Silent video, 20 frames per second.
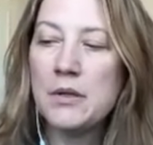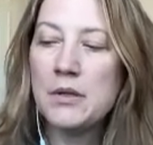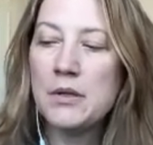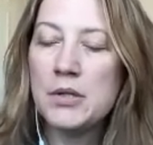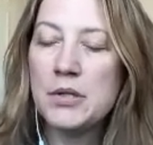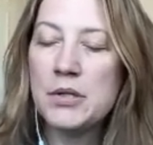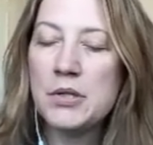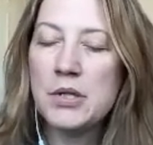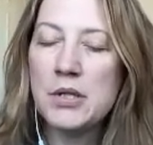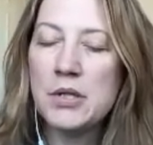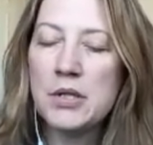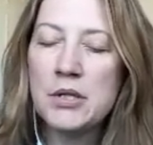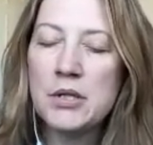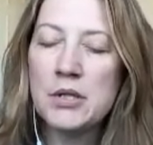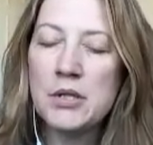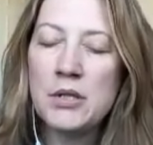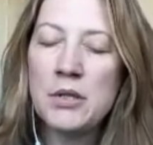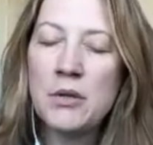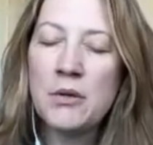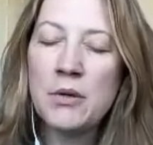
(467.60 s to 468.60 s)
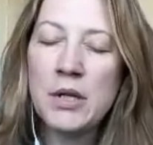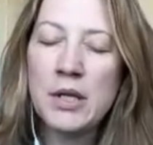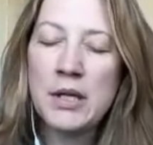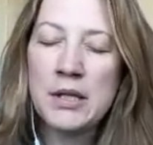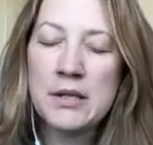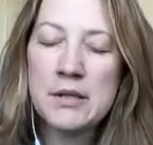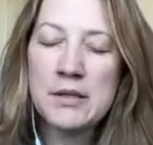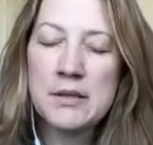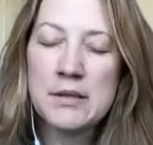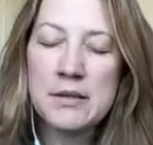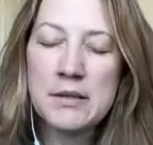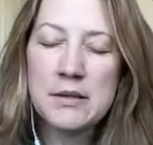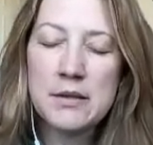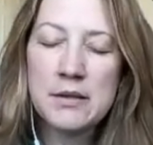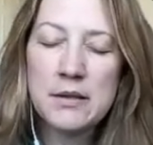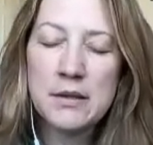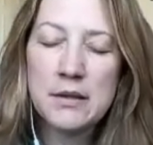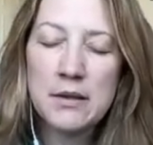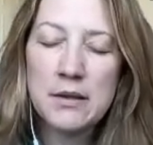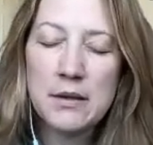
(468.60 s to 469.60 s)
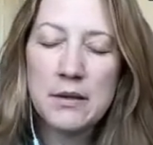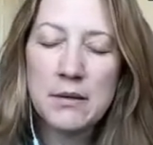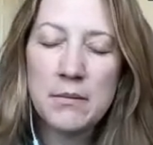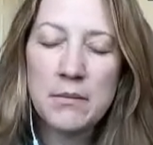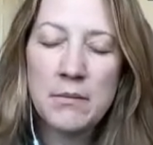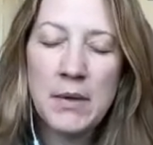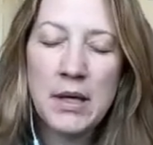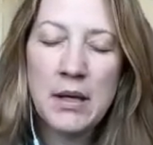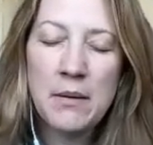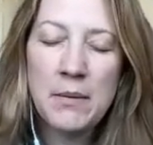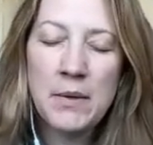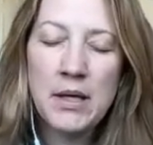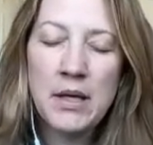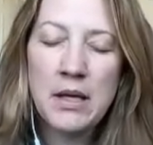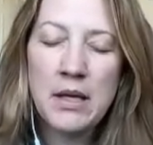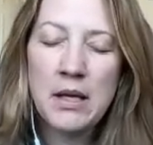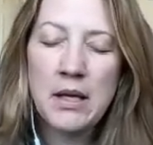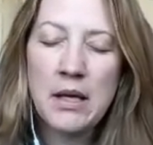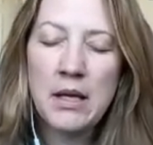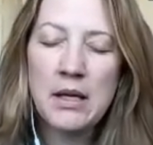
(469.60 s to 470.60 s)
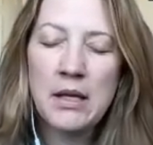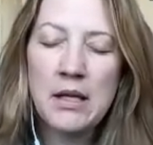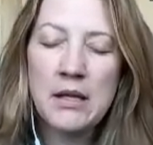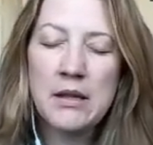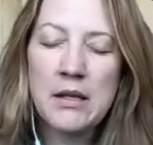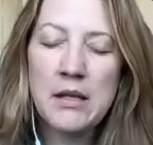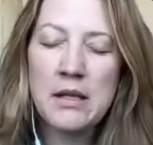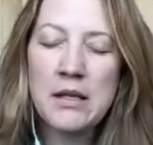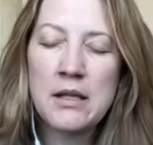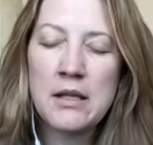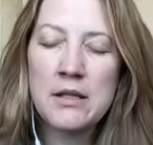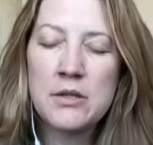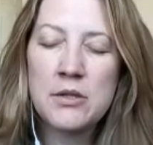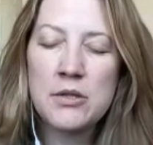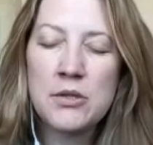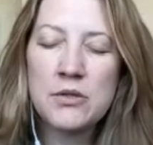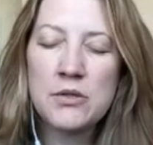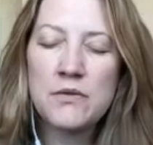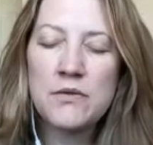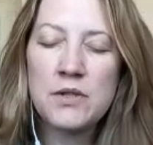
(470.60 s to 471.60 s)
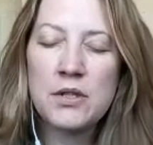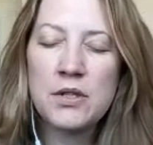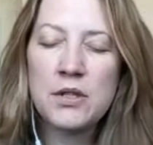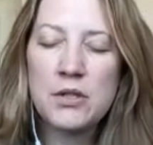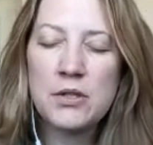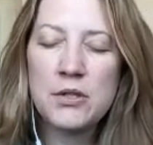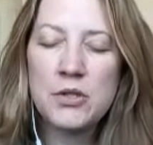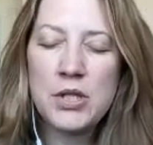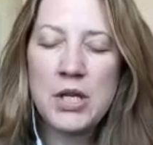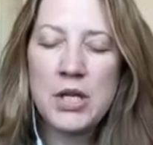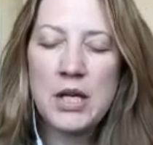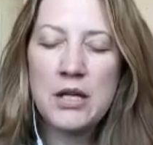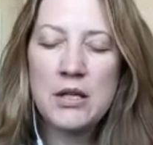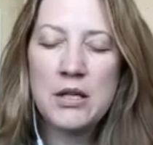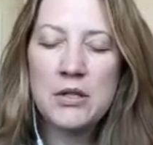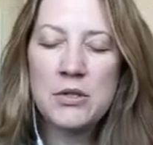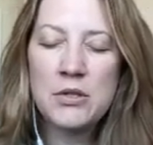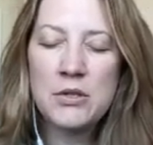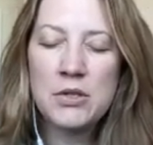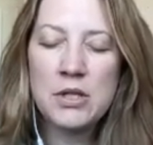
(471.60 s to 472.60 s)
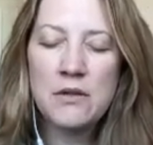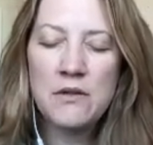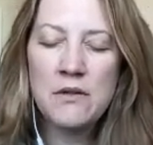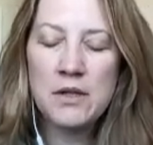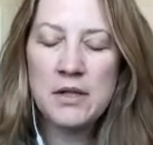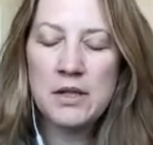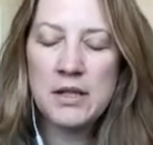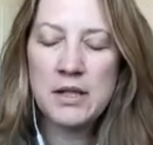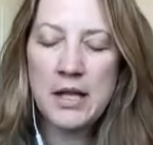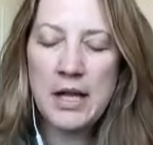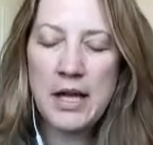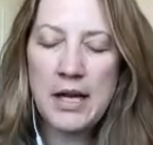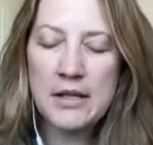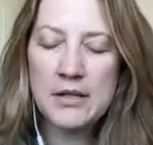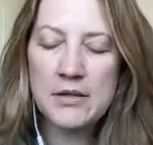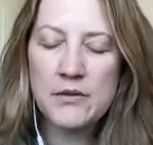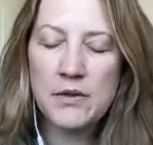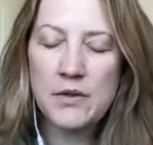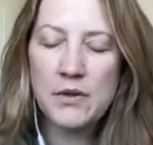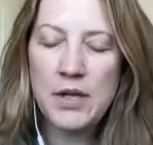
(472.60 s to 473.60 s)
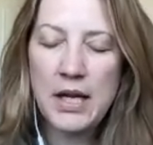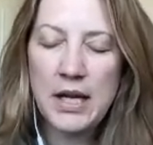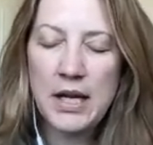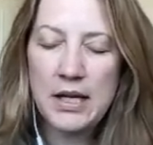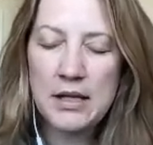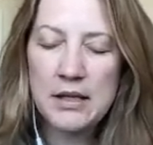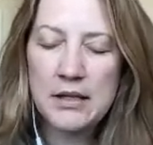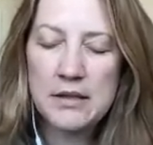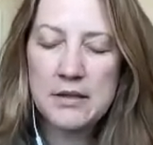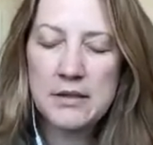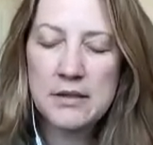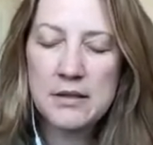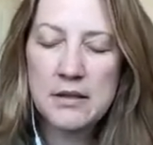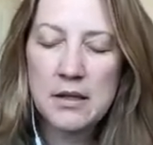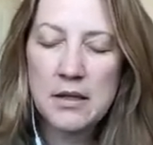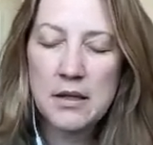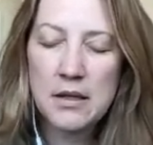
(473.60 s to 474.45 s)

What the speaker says: just start to notice maybe anything that's shifted or changed even in the last few days